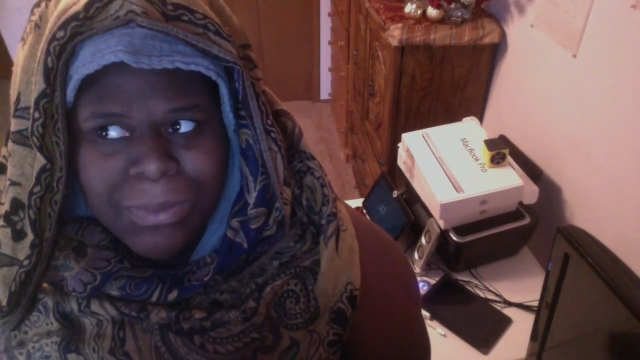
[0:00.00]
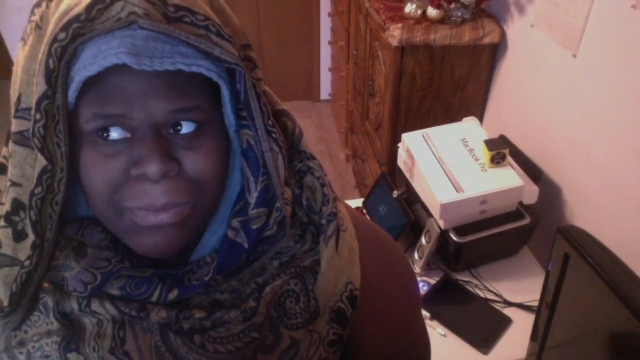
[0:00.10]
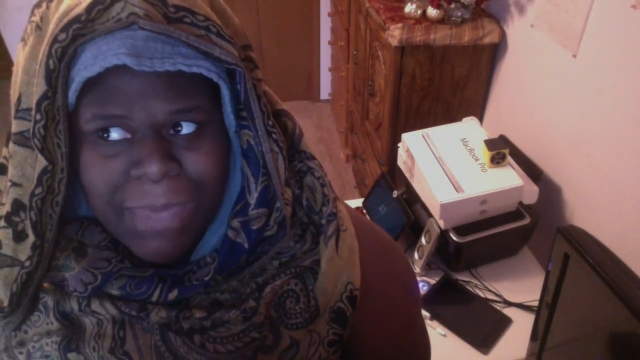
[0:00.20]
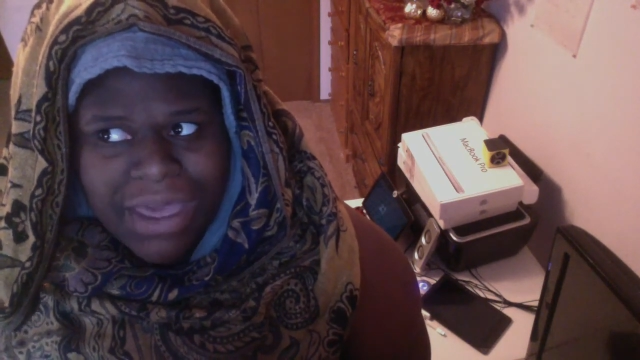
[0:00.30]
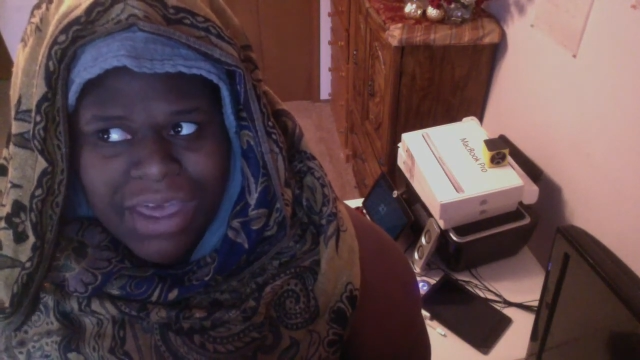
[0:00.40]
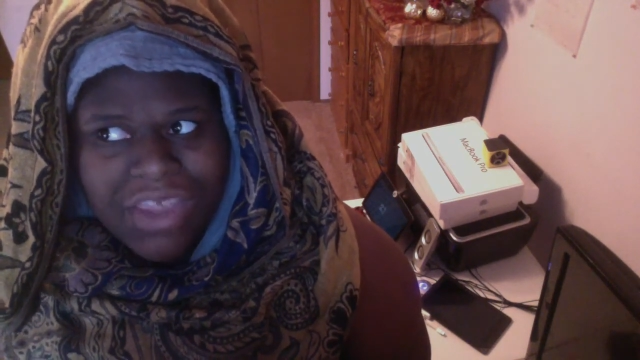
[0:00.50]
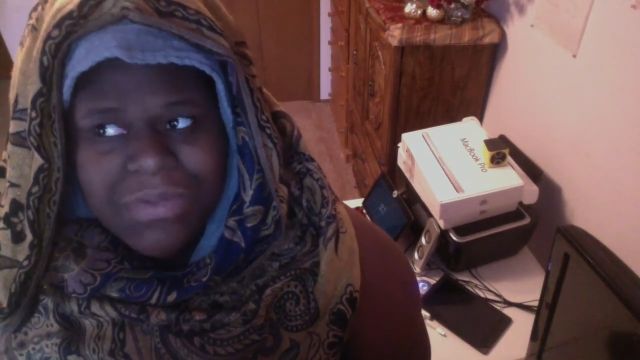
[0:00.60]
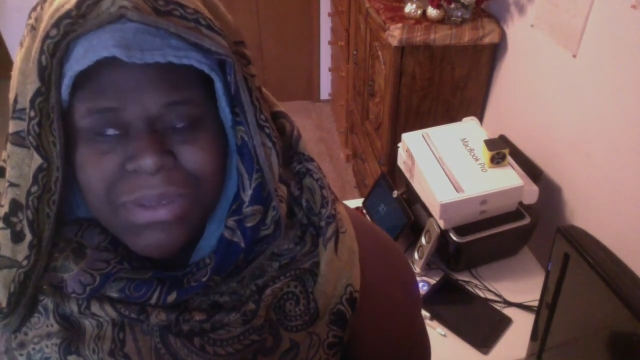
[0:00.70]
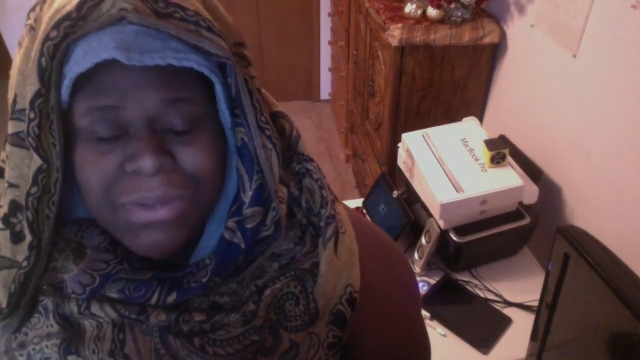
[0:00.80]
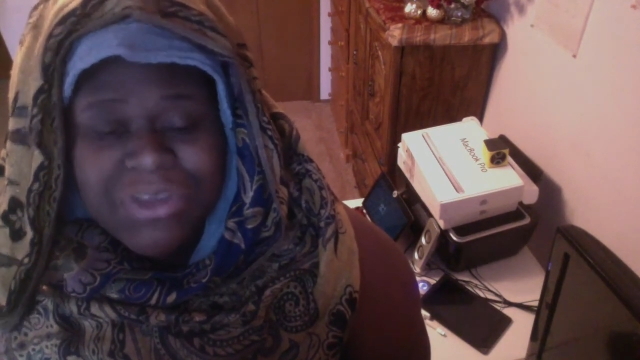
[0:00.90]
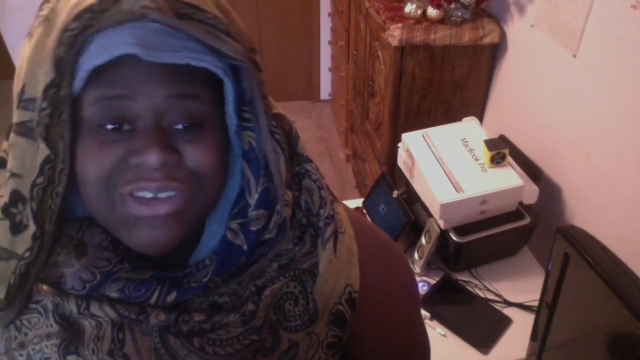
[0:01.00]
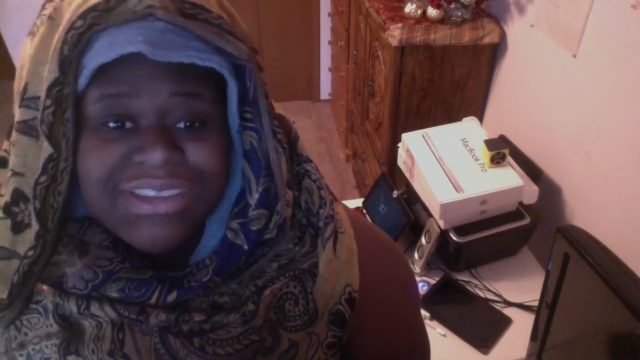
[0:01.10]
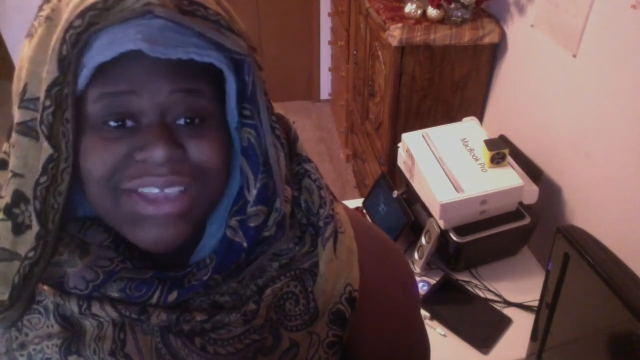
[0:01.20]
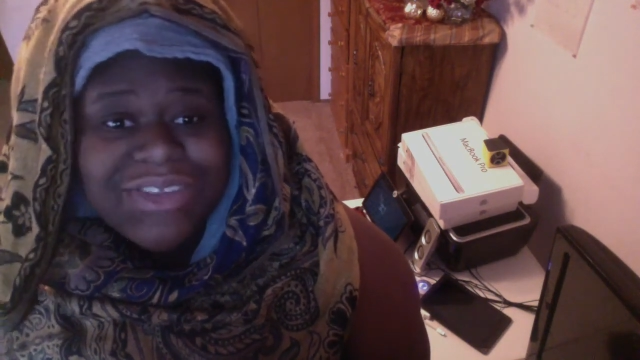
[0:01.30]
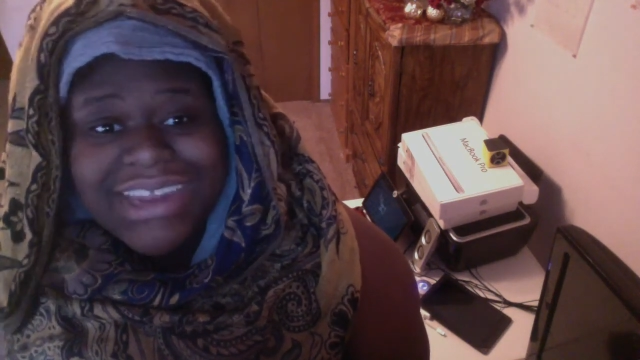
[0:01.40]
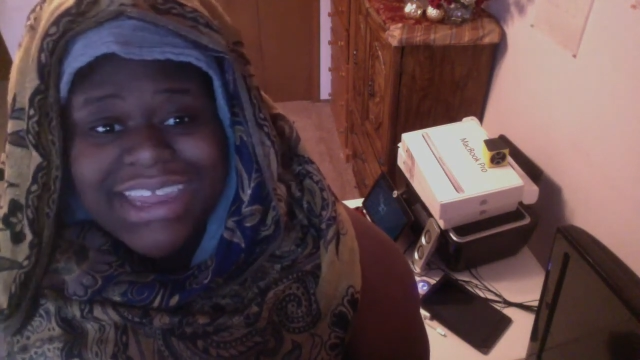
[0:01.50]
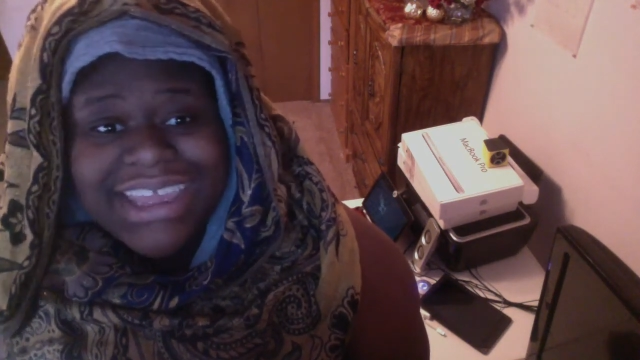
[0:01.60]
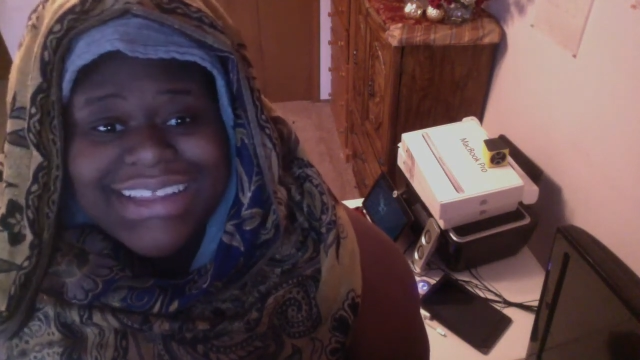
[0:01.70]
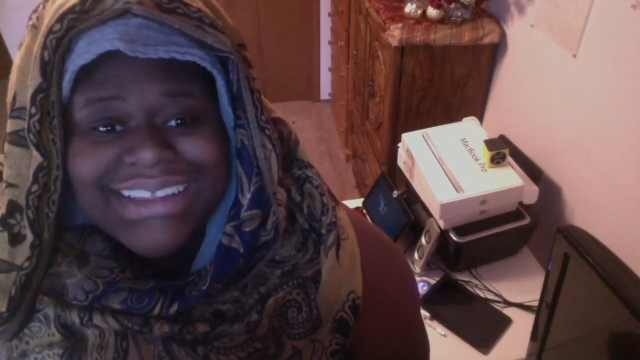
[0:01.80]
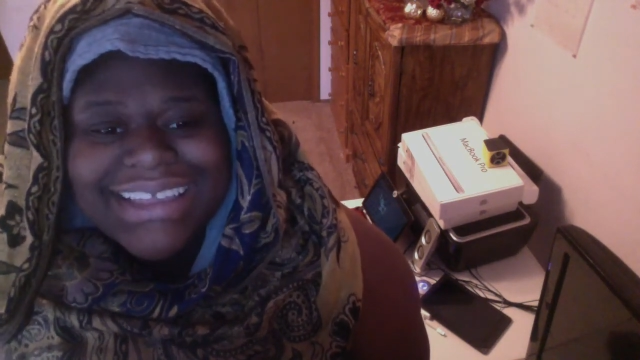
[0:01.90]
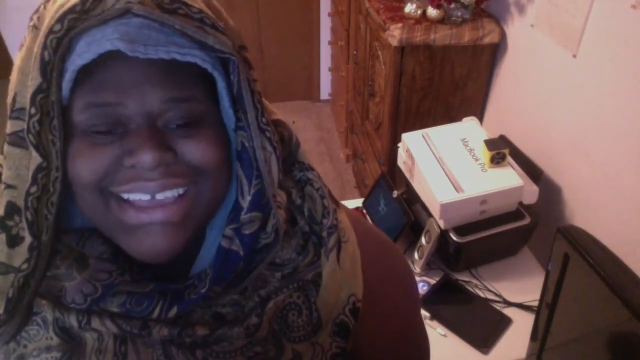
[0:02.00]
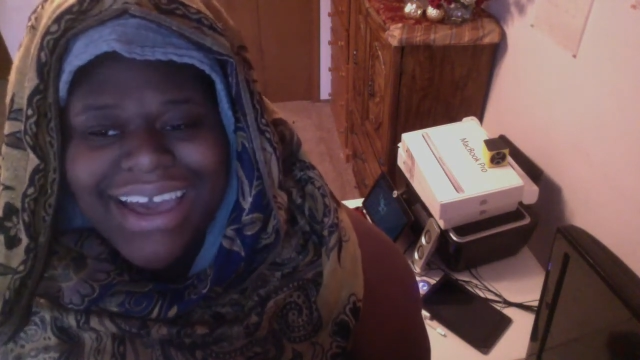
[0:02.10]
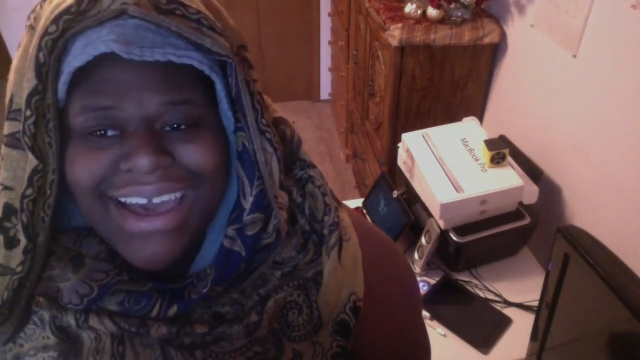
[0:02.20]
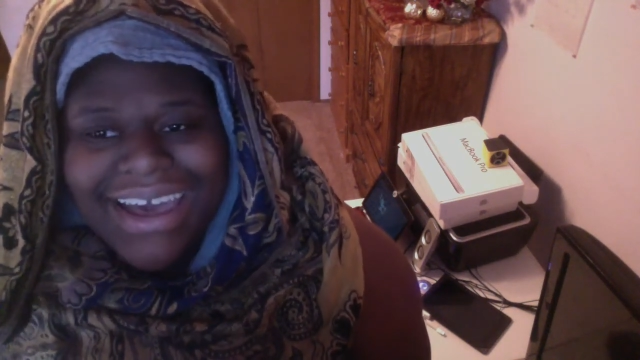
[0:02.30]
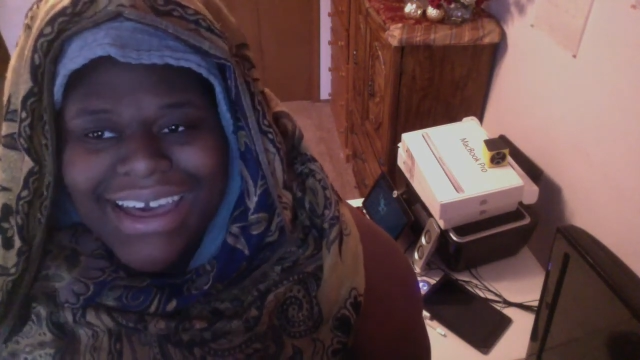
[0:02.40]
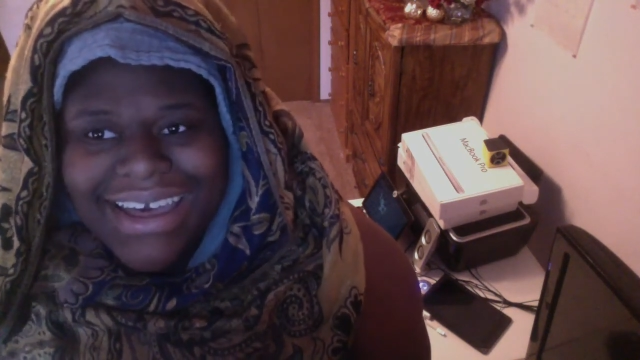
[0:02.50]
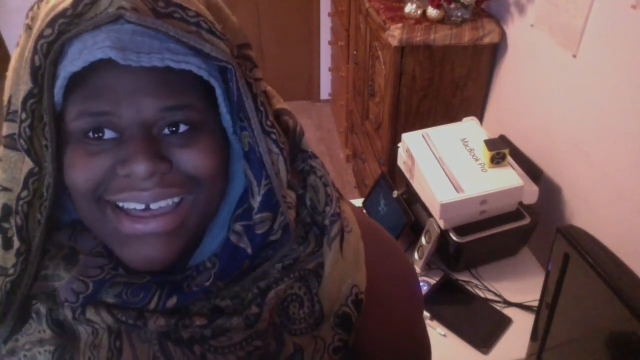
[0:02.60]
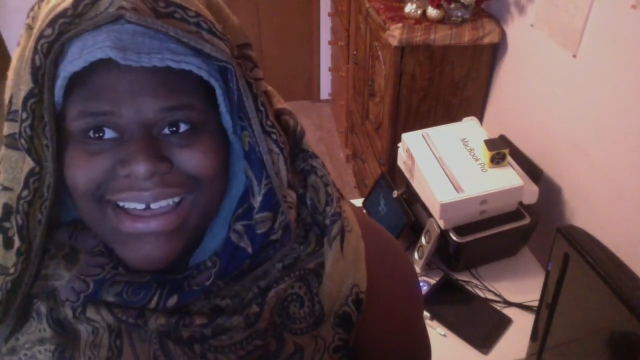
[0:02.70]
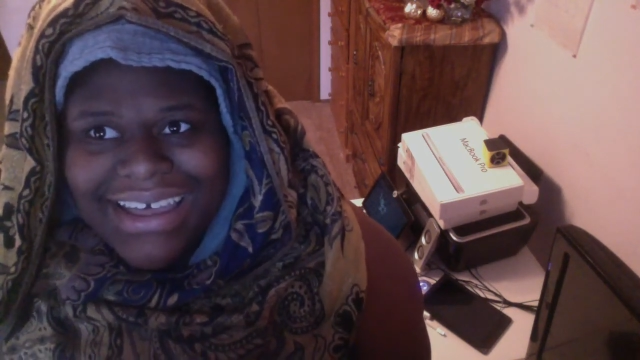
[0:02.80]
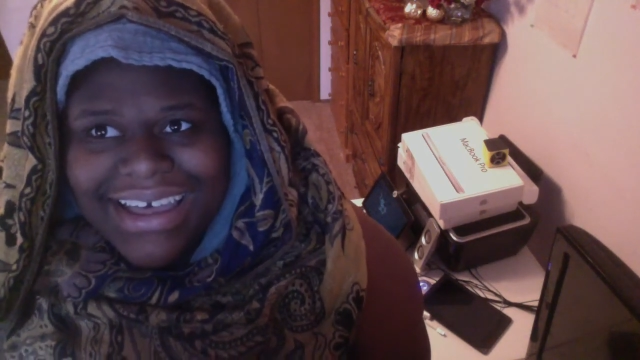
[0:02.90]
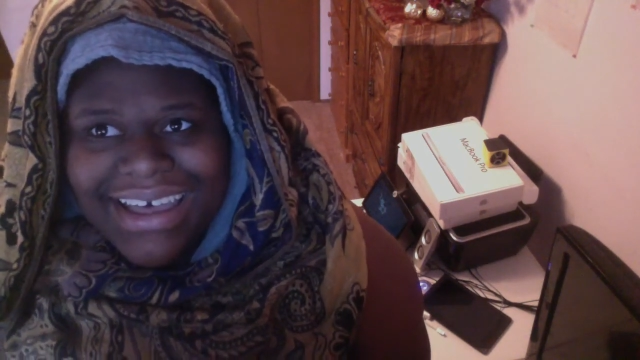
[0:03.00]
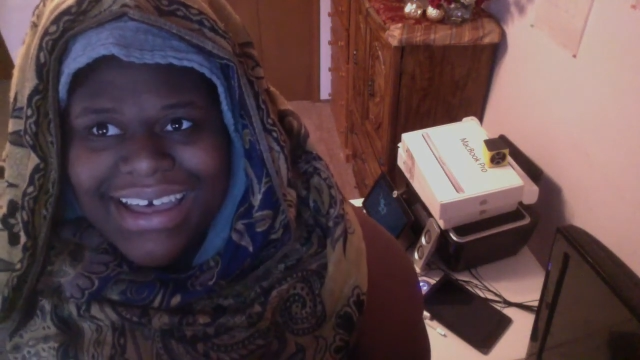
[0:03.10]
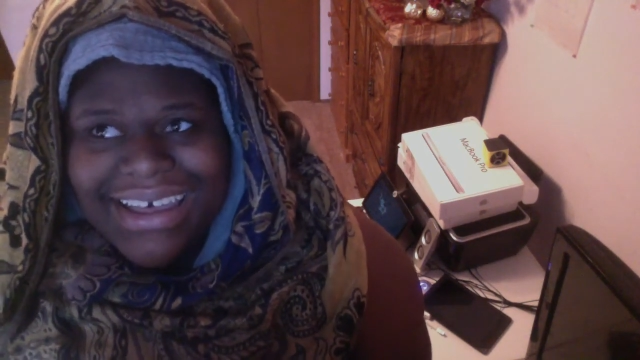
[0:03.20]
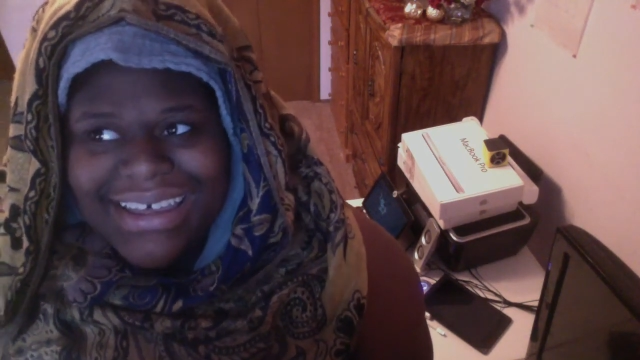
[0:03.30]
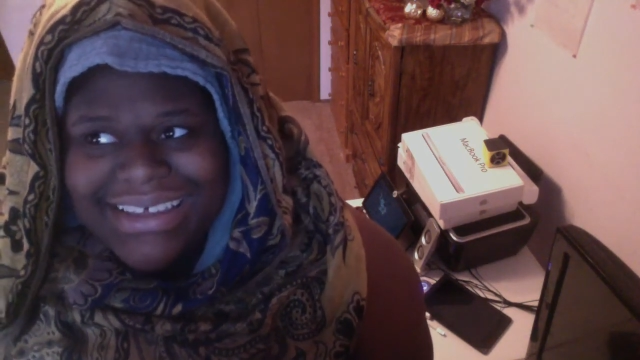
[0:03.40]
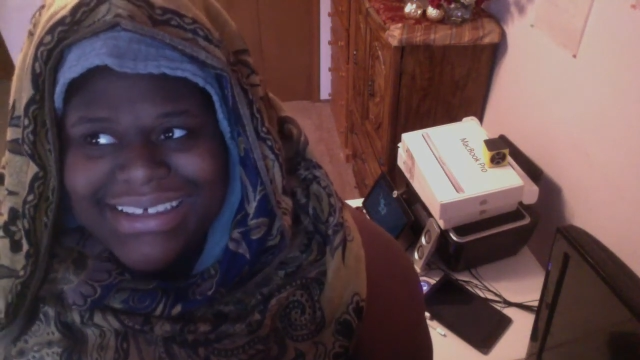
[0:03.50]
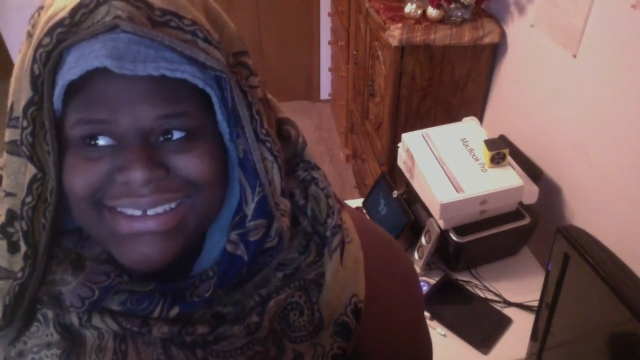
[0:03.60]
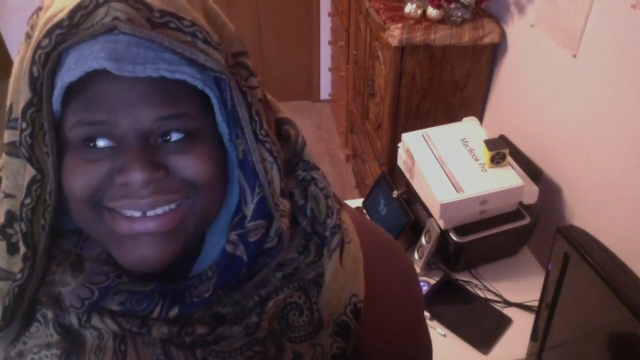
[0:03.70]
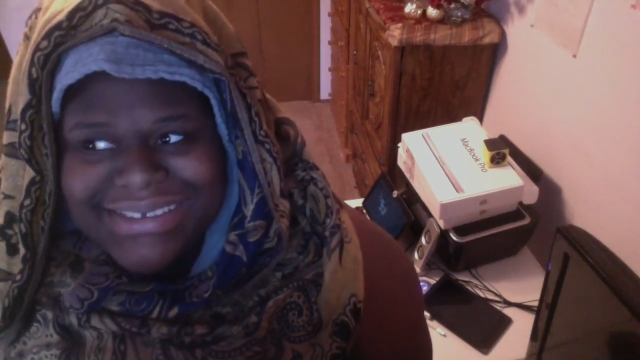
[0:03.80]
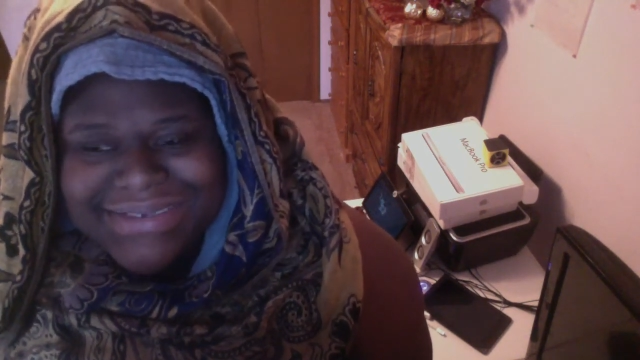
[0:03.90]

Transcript: make other people just as radiant. Ah,